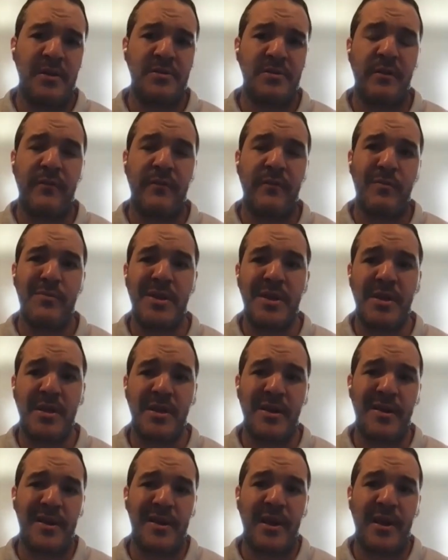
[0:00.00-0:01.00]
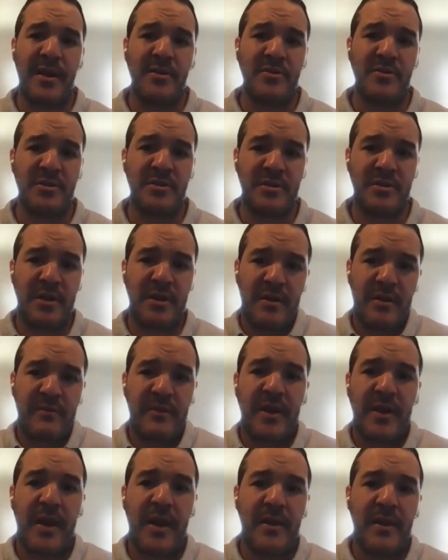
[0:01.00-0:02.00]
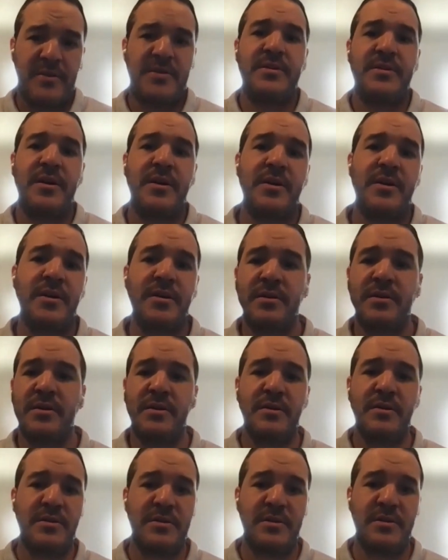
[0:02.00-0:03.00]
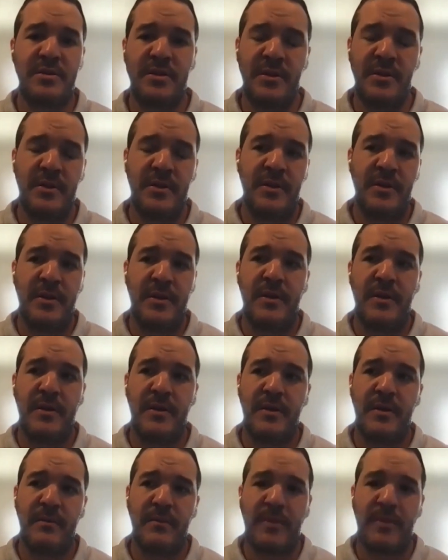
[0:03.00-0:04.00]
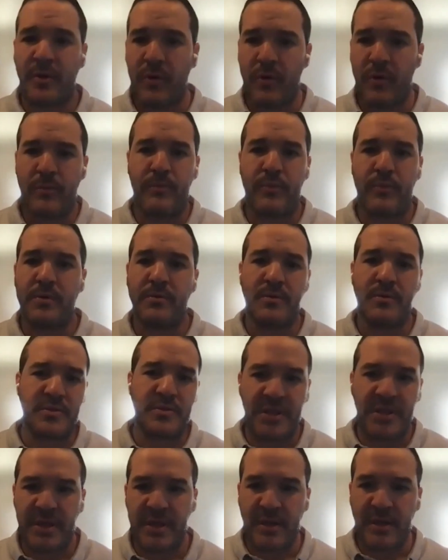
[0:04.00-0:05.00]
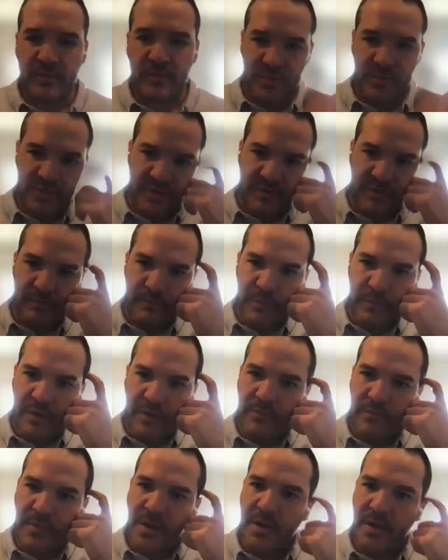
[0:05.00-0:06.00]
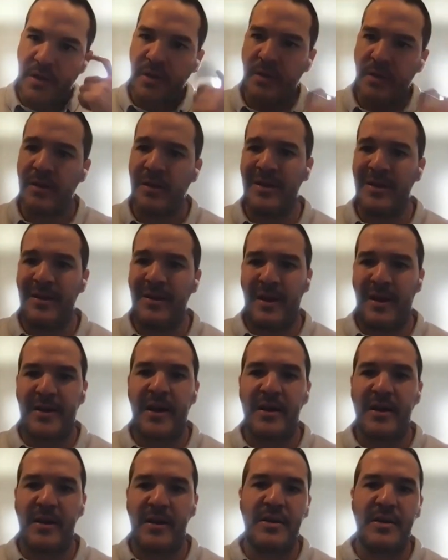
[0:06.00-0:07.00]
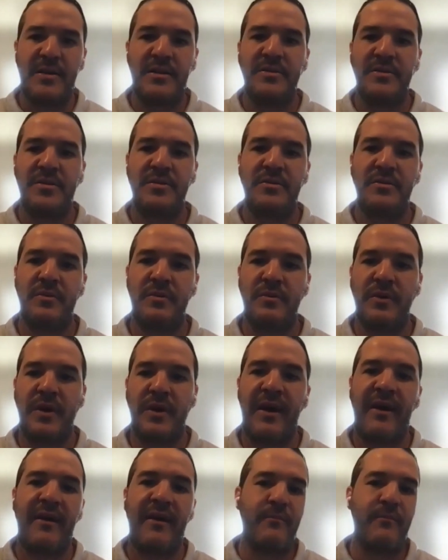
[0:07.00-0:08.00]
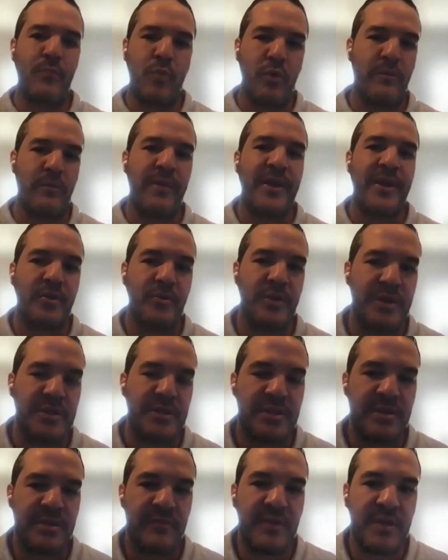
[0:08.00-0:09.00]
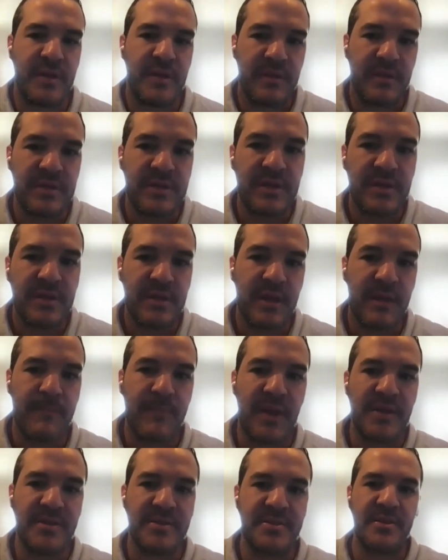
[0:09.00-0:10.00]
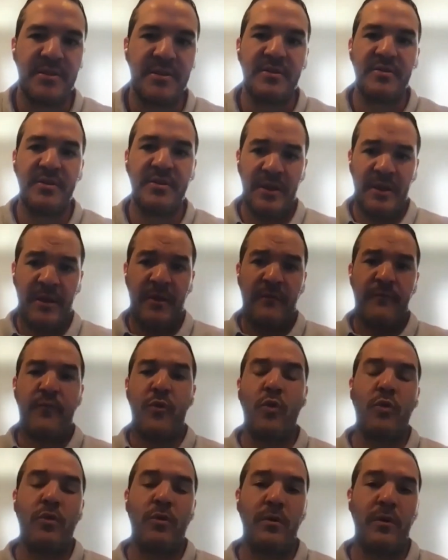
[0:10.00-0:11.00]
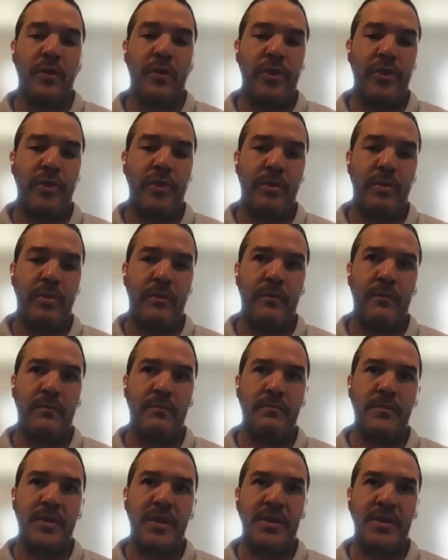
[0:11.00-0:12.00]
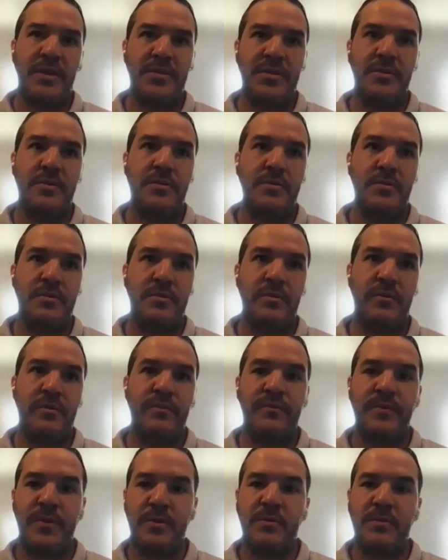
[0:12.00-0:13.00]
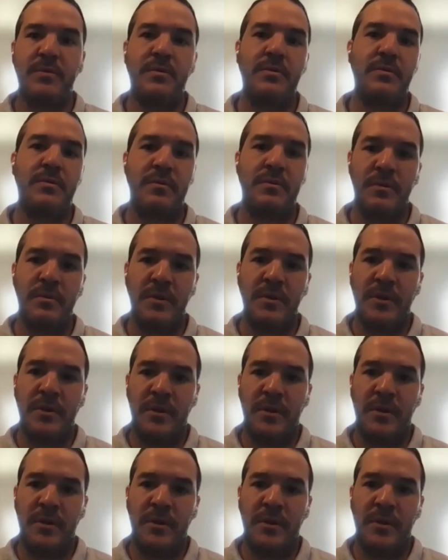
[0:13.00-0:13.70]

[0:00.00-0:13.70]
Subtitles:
And so for me, I can't just kind of get stuck into this like corporate routine, which I've been in. I kind of need to have more of that creativity on the day-to-day basis for me to feel